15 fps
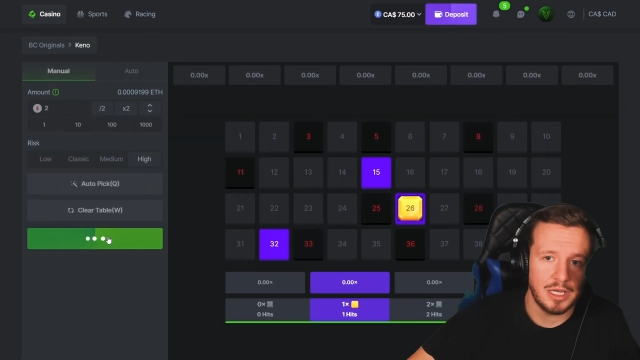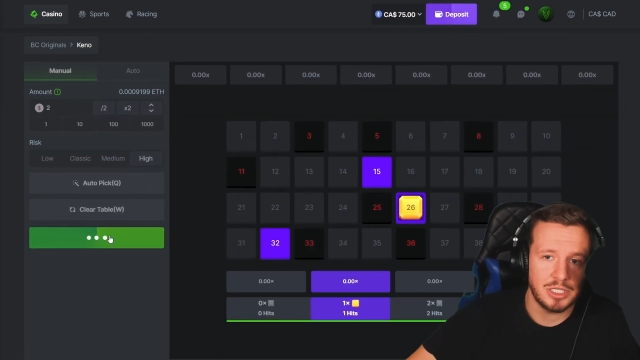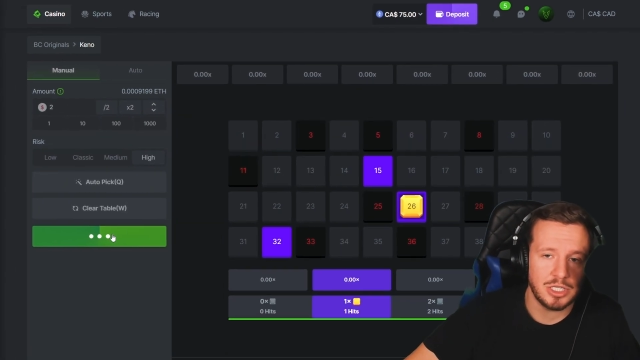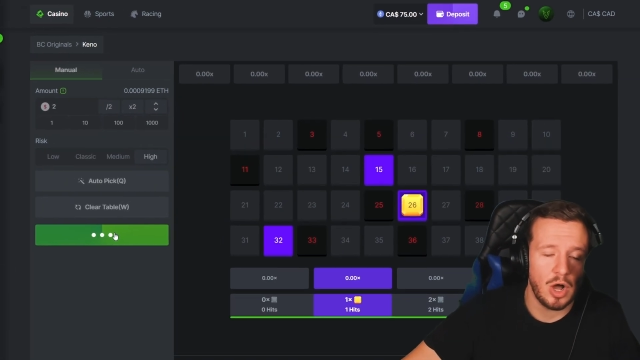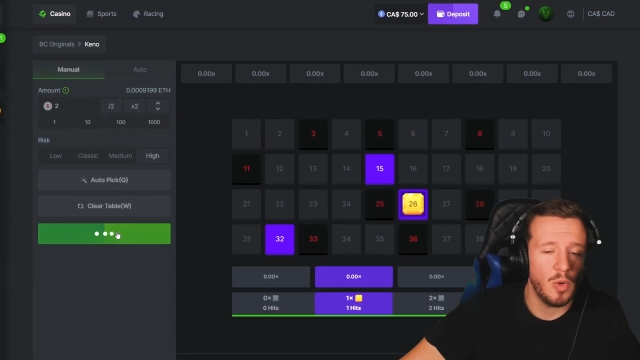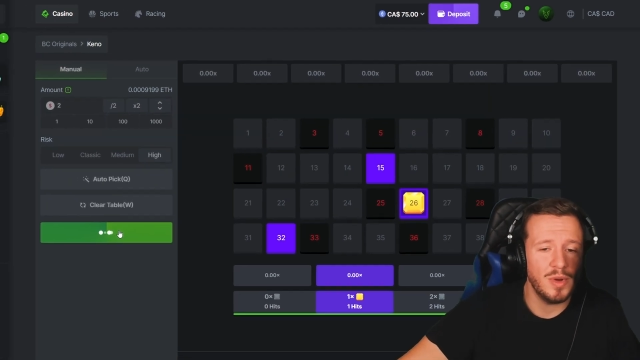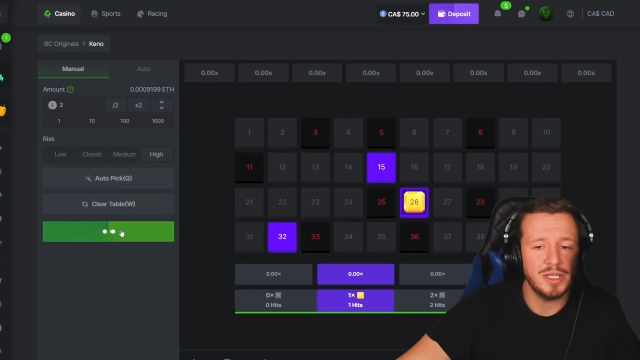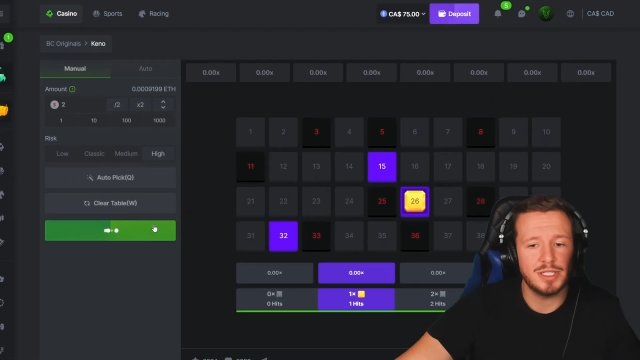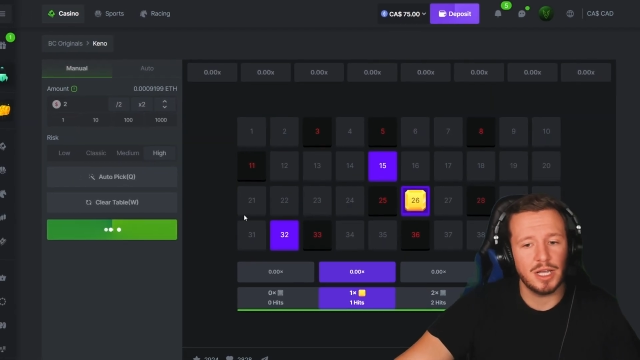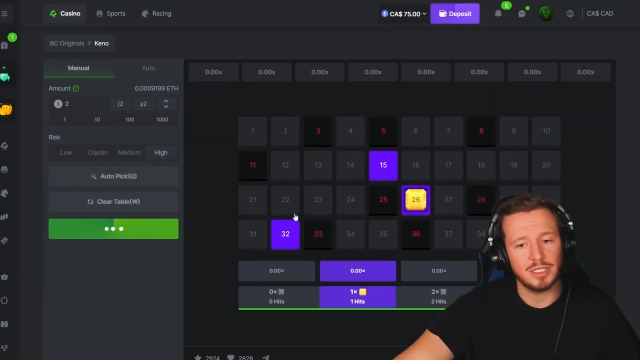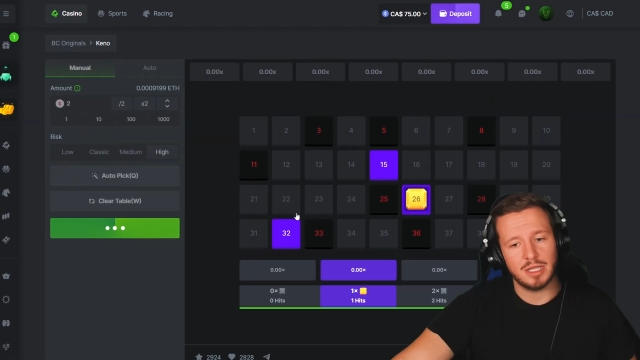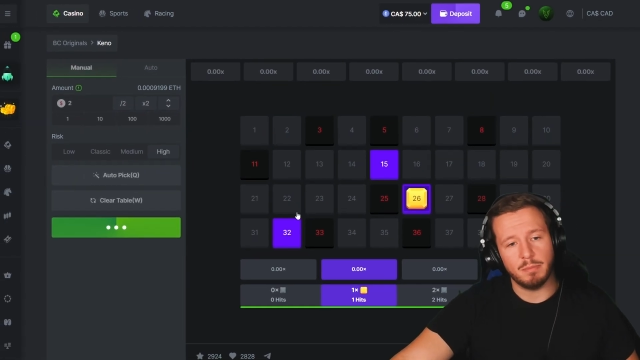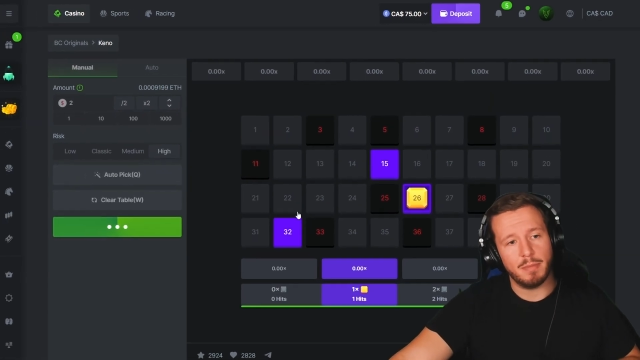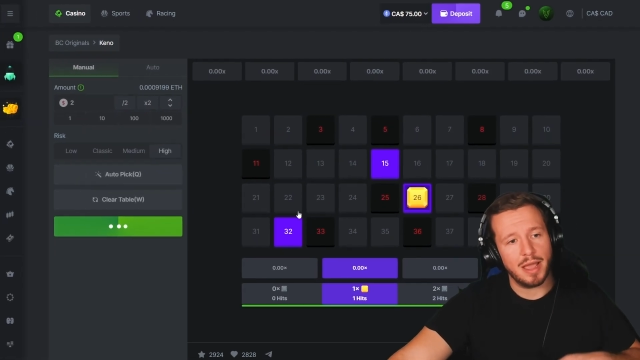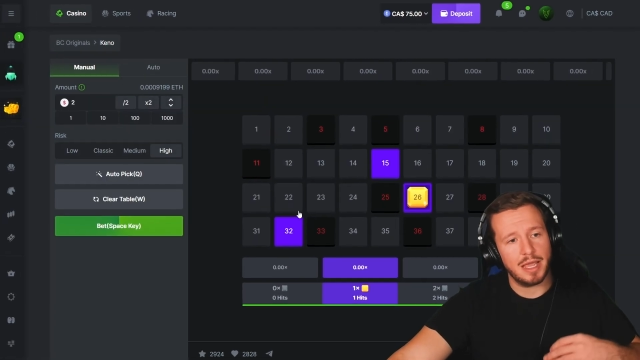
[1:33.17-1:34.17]
It just always
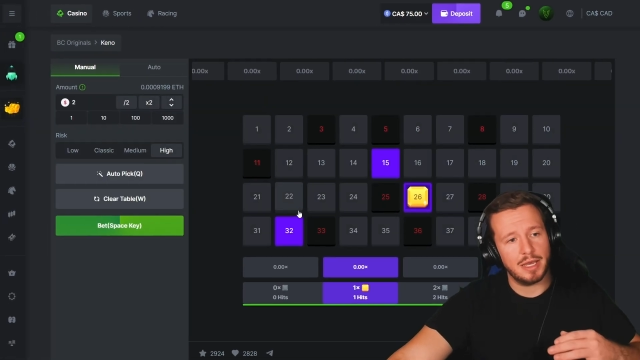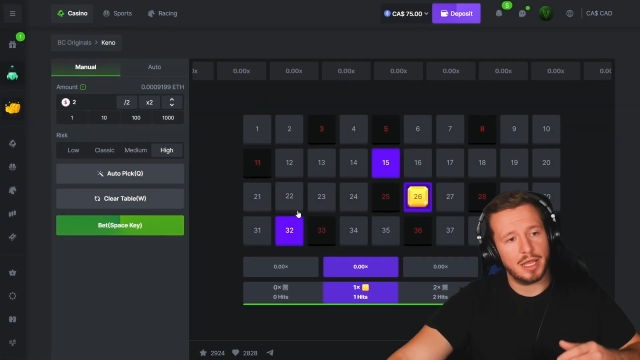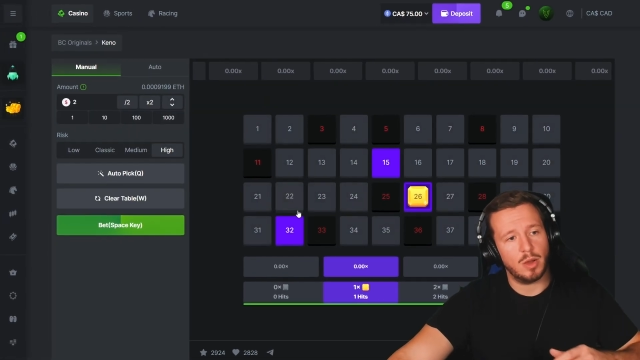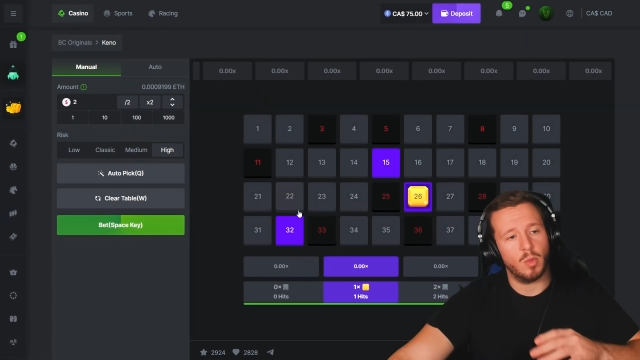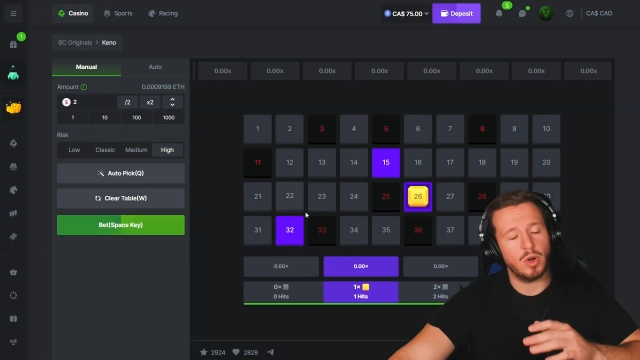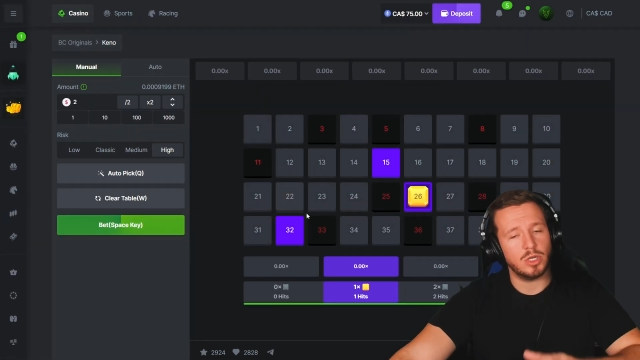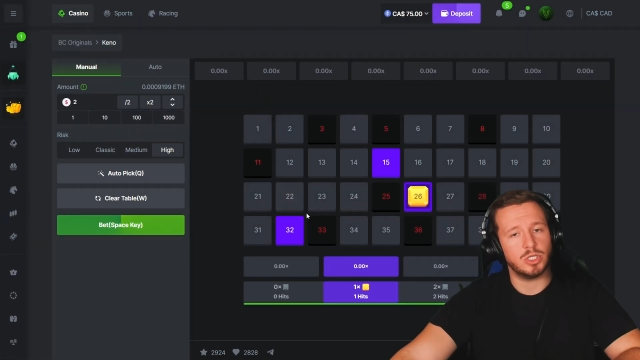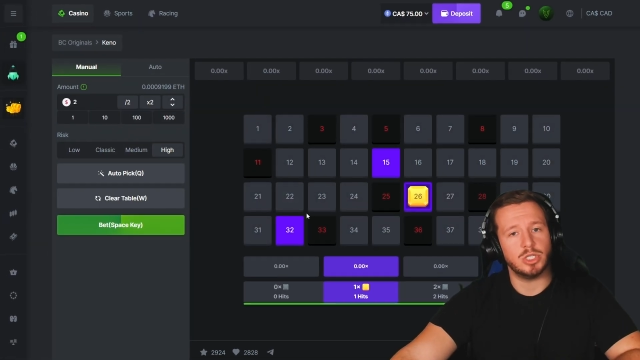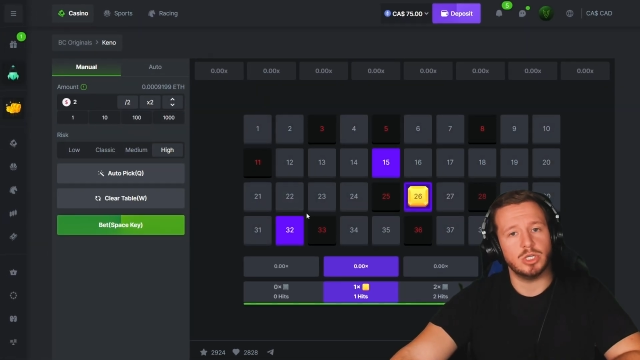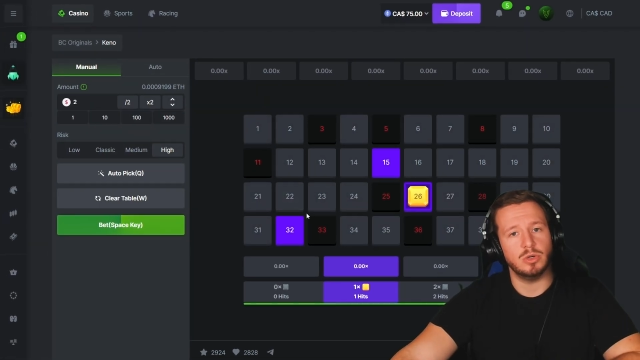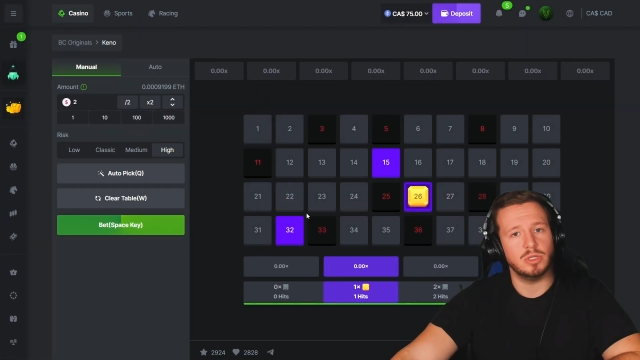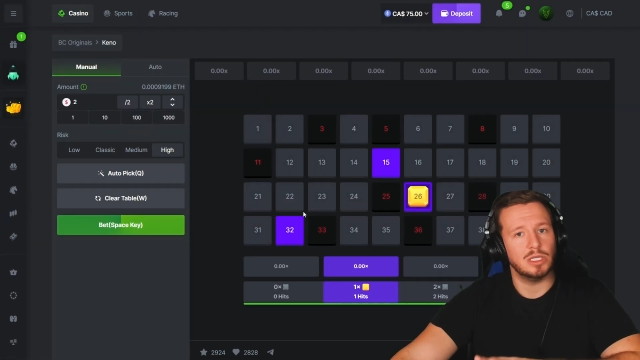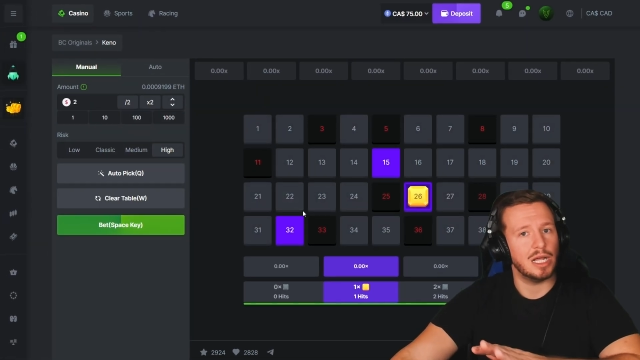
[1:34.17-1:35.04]
does the baiting one, two,